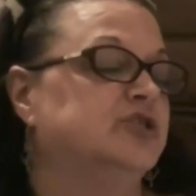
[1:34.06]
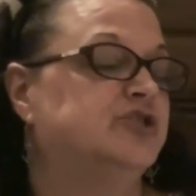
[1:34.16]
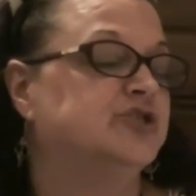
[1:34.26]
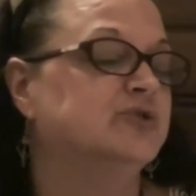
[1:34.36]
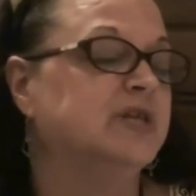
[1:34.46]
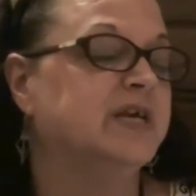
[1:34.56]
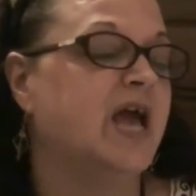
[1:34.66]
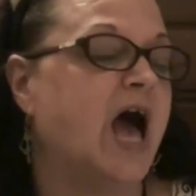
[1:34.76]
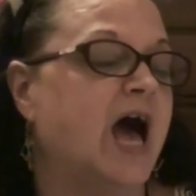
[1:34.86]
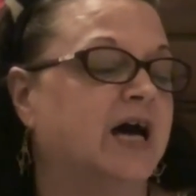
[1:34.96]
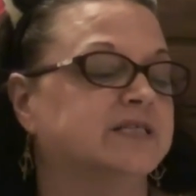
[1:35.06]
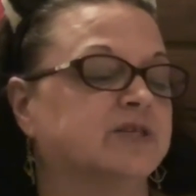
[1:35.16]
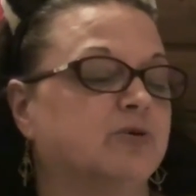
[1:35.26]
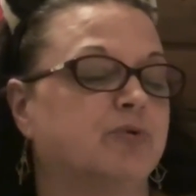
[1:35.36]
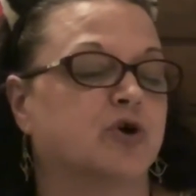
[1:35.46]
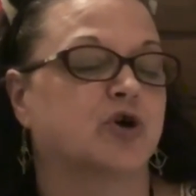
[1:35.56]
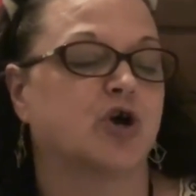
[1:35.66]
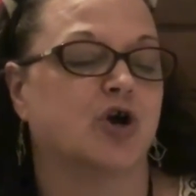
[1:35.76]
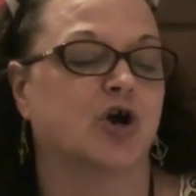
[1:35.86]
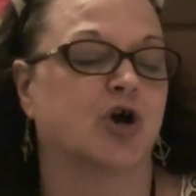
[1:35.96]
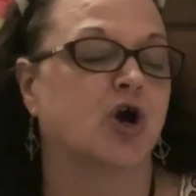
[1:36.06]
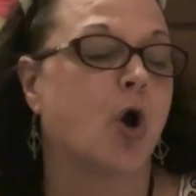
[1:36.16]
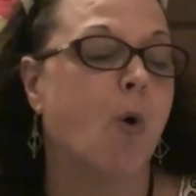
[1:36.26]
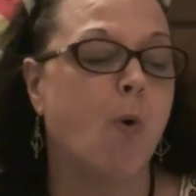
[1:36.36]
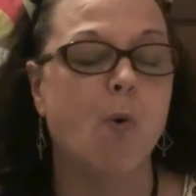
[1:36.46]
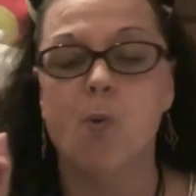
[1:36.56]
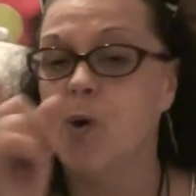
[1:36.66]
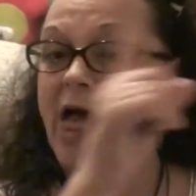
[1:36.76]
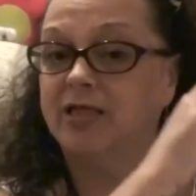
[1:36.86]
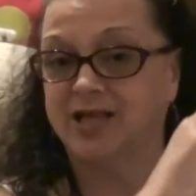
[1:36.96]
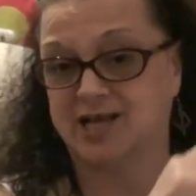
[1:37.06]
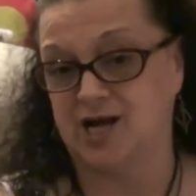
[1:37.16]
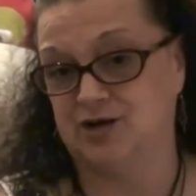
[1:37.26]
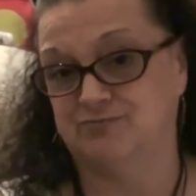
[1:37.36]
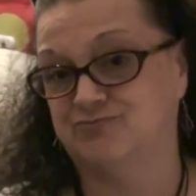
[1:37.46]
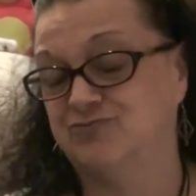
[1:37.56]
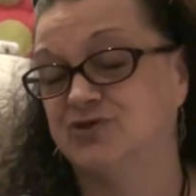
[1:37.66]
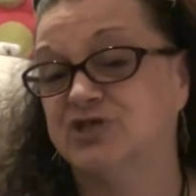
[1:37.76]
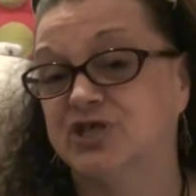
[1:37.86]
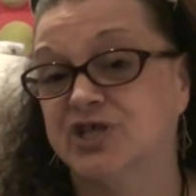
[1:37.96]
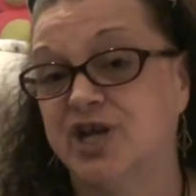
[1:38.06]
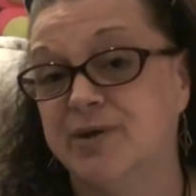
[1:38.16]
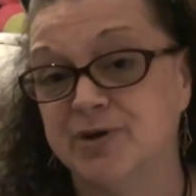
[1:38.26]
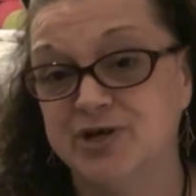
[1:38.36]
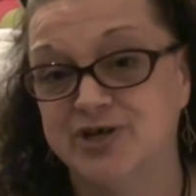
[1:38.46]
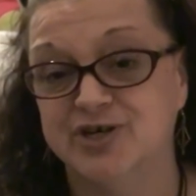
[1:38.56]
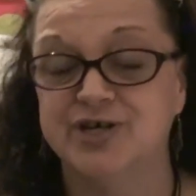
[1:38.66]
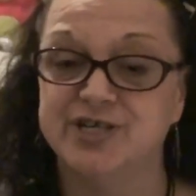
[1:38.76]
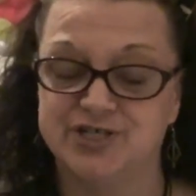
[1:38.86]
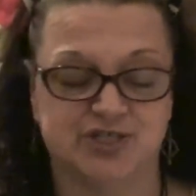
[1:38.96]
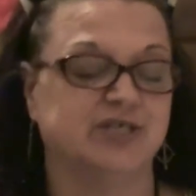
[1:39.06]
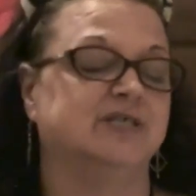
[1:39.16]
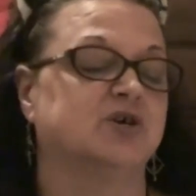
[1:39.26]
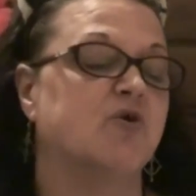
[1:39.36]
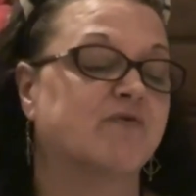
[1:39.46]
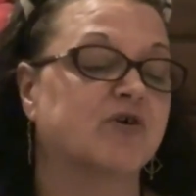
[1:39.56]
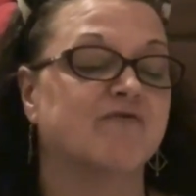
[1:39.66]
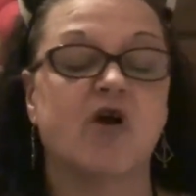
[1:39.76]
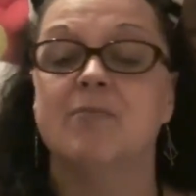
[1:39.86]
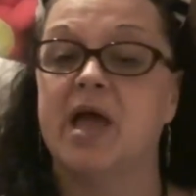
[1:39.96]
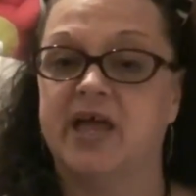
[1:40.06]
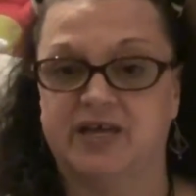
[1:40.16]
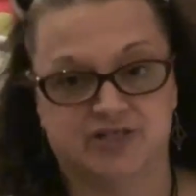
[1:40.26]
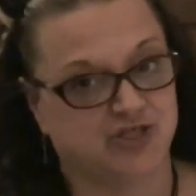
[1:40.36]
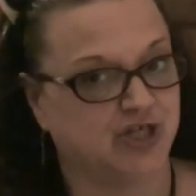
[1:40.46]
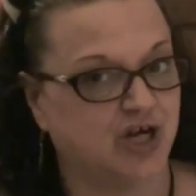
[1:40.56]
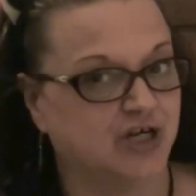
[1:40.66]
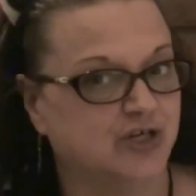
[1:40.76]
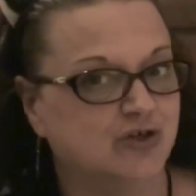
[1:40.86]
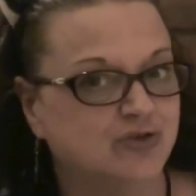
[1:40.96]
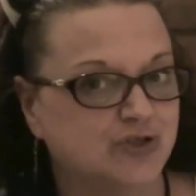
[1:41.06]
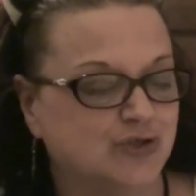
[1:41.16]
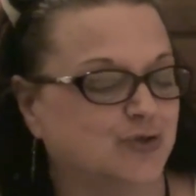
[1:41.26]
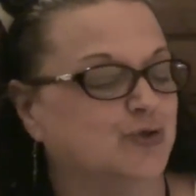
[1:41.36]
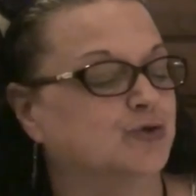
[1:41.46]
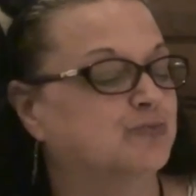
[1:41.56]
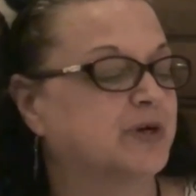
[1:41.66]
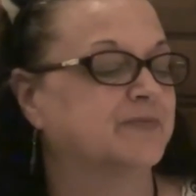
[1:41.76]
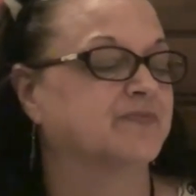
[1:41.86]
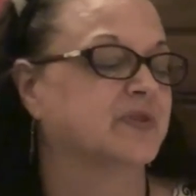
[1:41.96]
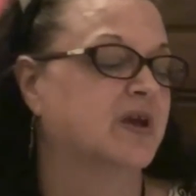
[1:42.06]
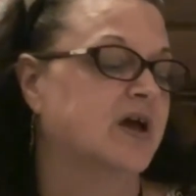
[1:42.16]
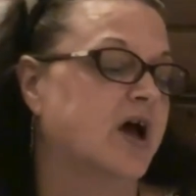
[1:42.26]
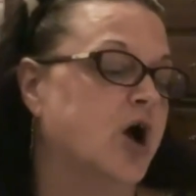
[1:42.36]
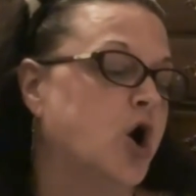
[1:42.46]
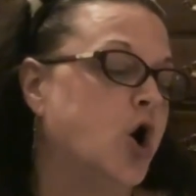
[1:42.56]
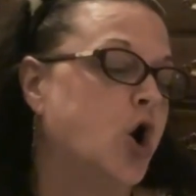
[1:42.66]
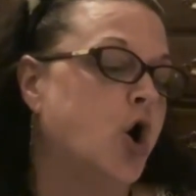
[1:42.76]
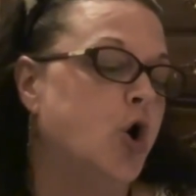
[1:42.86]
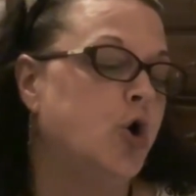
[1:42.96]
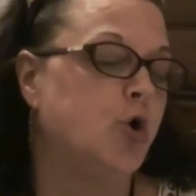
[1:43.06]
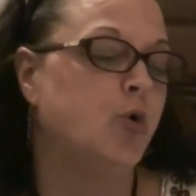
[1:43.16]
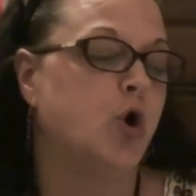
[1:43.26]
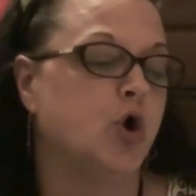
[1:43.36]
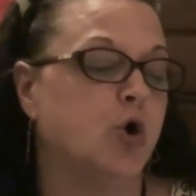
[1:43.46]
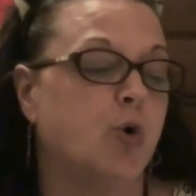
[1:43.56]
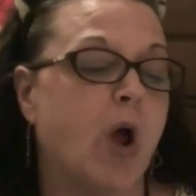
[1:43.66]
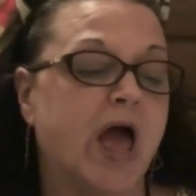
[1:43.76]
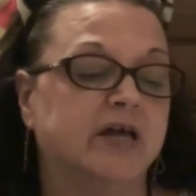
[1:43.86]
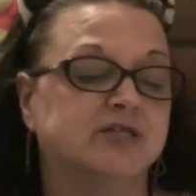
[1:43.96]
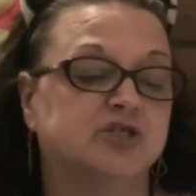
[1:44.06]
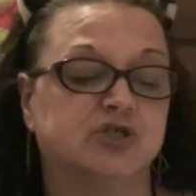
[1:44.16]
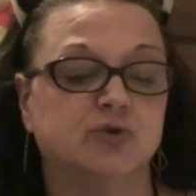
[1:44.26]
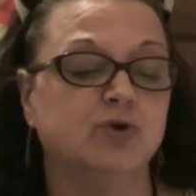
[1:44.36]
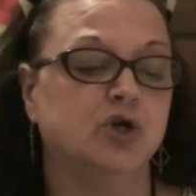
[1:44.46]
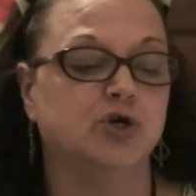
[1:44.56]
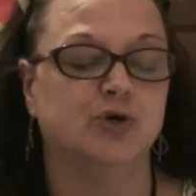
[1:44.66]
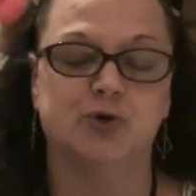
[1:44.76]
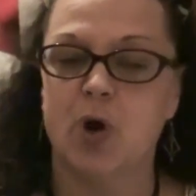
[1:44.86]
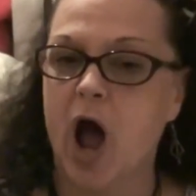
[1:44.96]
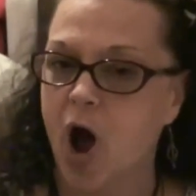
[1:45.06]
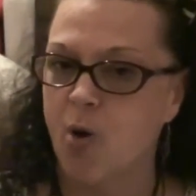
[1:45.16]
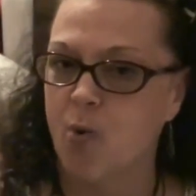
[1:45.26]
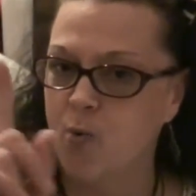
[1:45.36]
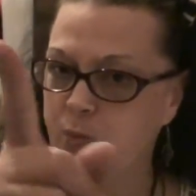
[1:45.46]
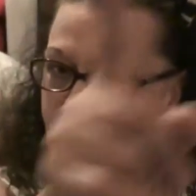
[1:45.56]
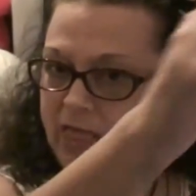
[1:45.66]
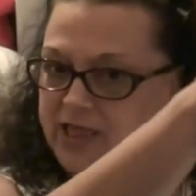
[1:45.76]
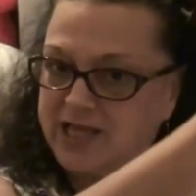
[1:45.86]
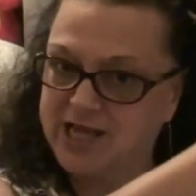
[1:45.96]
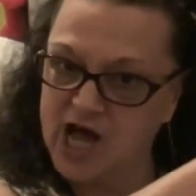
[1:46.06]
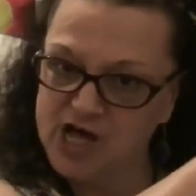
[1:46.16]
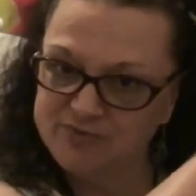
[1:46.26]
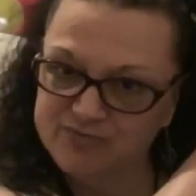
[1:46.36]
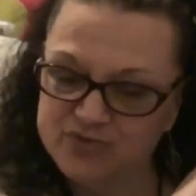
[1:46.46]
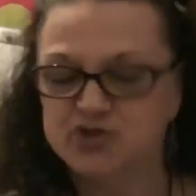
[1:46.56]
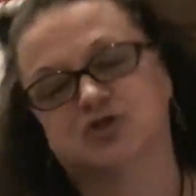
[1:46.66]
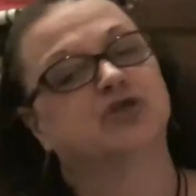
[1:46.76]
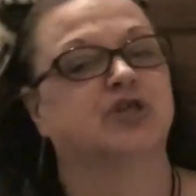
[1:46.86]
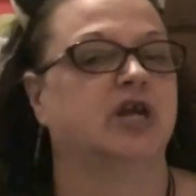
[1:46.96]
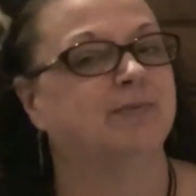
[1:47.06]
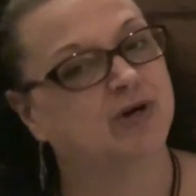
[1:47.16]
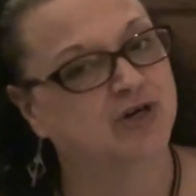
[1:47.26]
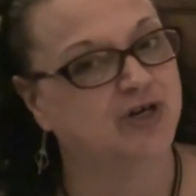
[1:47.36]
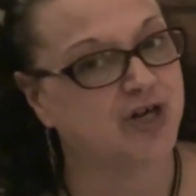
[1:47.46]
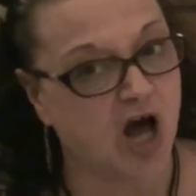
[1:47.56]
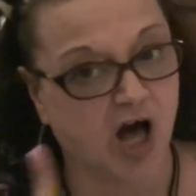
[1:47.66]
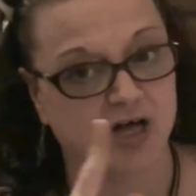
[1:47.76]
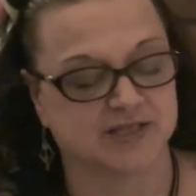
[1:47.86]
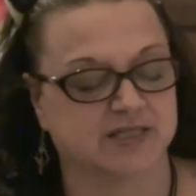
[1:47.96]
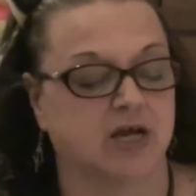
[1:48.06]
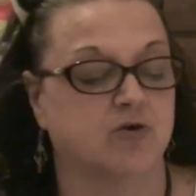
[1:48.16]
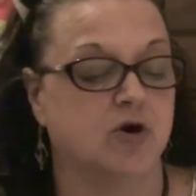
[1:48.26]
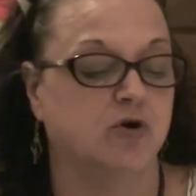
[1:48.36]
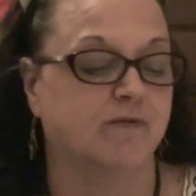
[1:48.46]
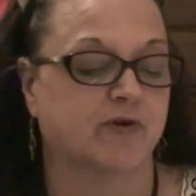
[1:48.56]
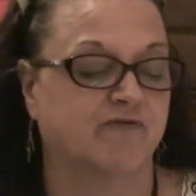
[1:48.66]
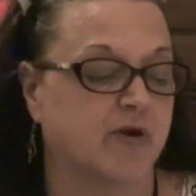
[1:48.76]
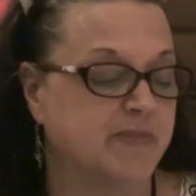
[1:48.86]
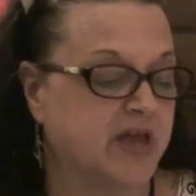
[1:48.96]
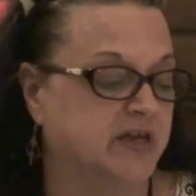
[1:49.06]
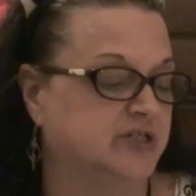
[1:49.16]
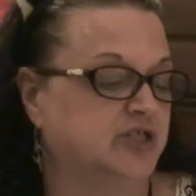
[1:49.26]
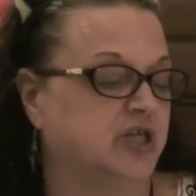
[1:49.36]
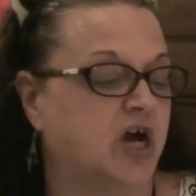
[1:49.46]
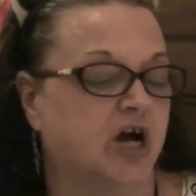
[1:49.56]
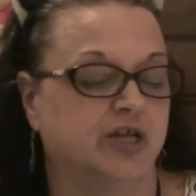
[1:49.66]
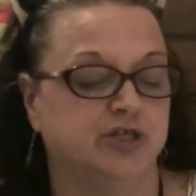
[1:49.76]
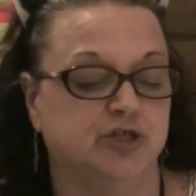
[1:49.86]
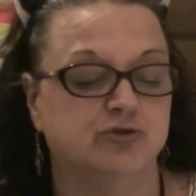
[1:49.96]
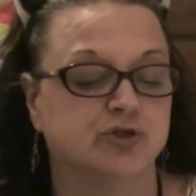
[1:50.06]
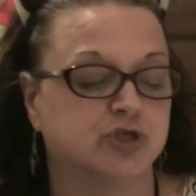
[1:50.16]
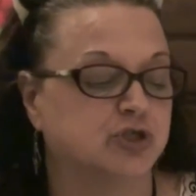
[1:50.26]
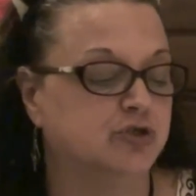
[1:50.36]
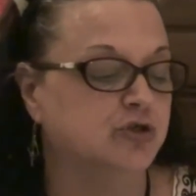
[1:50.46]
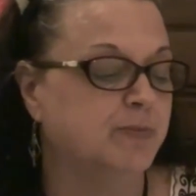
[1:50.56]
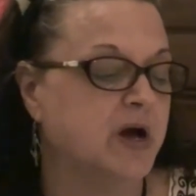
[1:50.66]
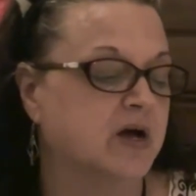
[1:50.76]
Julie Hazelberger. Welcome to the neighborhood. And she's over from Angie on YouTube. Hoo Hoo and Zulu. Welcome Welcome to the Neighborhood, also over from Angie on YouTube.